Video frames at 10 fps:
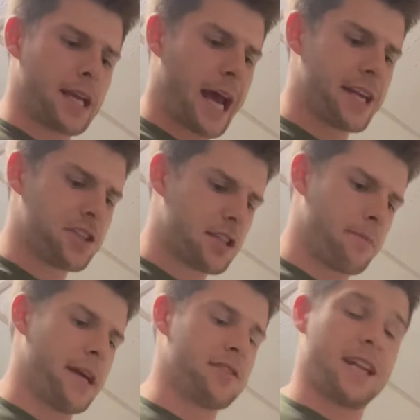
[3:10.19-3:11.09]
It kind of just
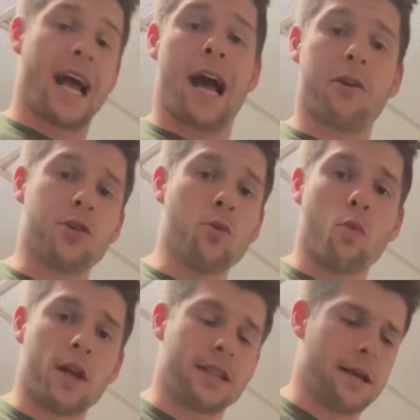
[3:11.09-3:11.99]
depends on how you
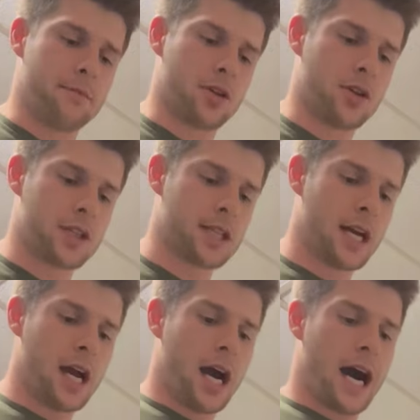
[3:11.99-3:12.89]
want them cooked.
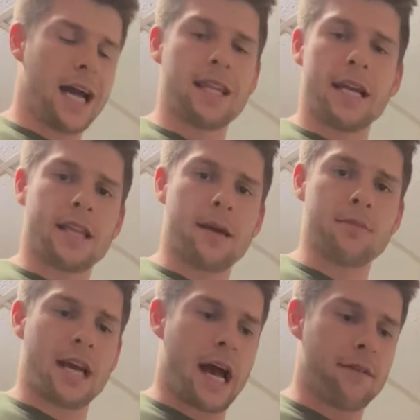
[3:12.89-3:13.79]
I like them
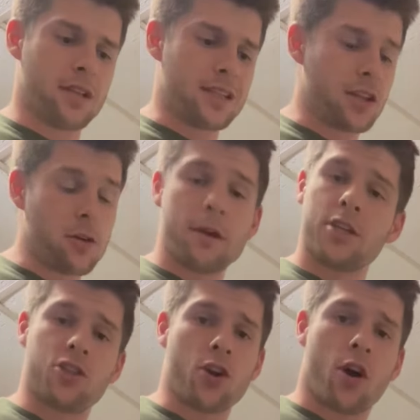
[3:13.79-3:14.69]
to have a little bit
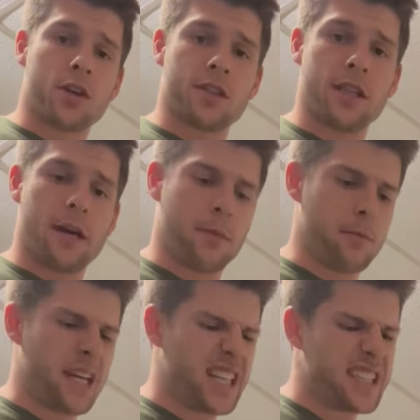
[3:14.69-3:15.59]
of char to them and
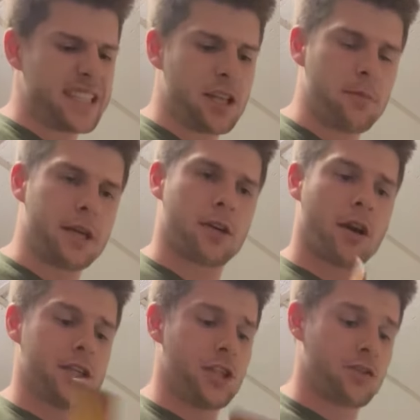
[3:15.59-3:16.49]
be a little bit
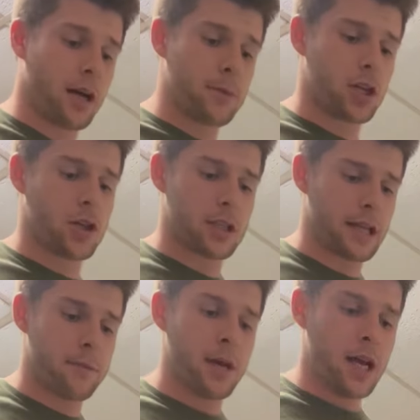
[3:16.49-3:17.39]
crunchy, so I'm gonna cook
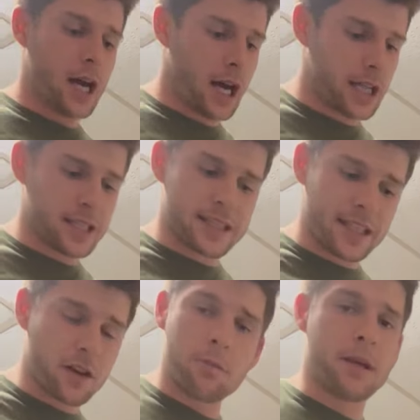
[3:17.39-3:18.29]
them a
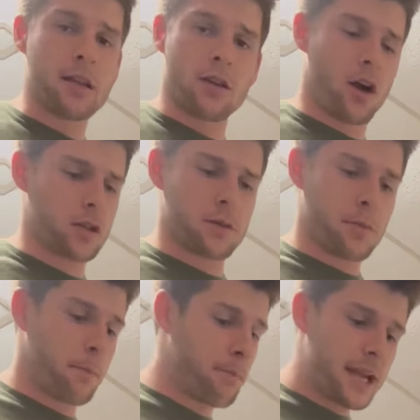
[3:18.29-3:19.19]
little bit longer.
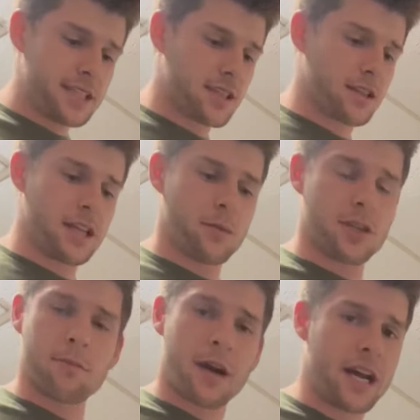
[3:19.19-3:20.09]
But basically, when
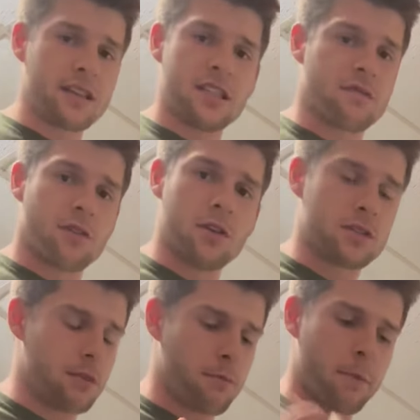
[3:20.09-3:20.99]
you're buying these
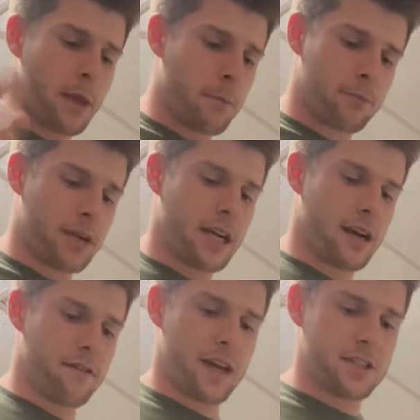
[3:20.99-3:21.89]
frozen
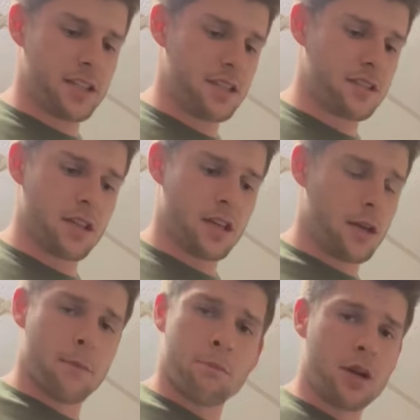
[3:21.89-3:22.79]
pre-cut veggies,
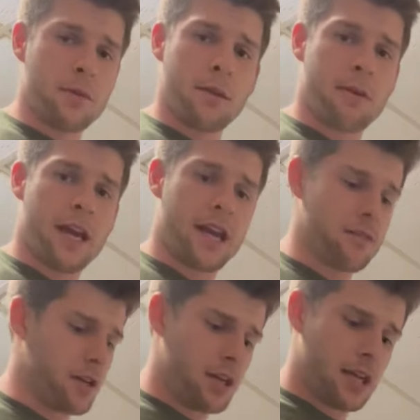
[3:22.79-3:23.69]
put them in a
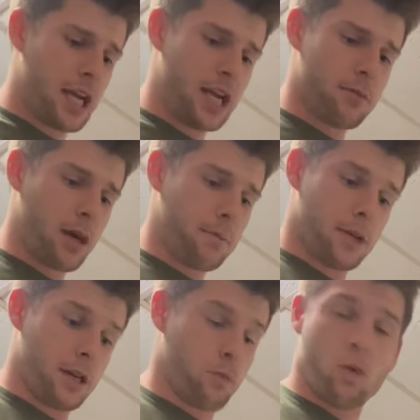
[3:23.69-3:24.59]
pan, heat them up,
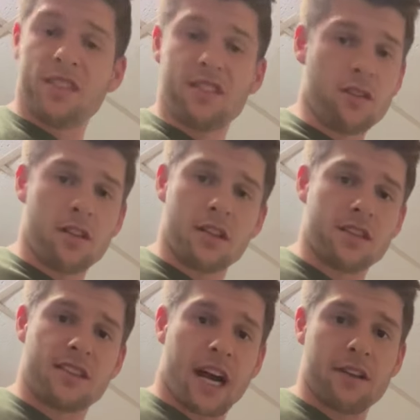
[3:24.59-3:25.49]
and then once they're the
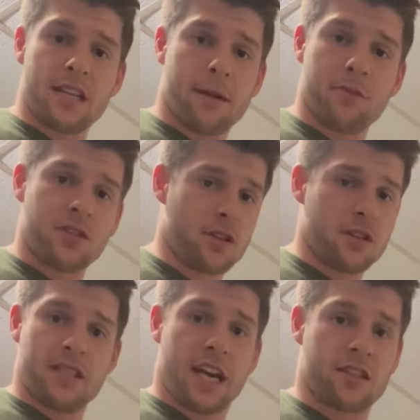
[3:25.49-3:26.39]
desired temperature
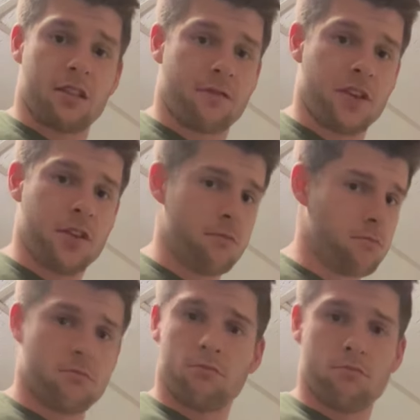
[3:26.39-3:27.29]
and texture for you,
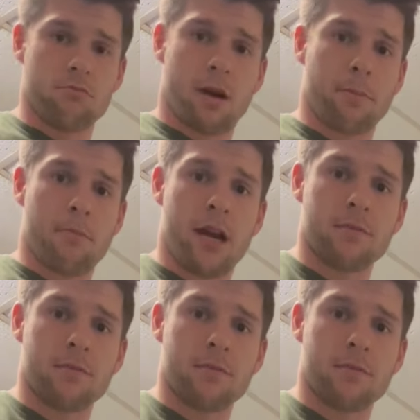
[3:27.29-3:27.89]
pop them out.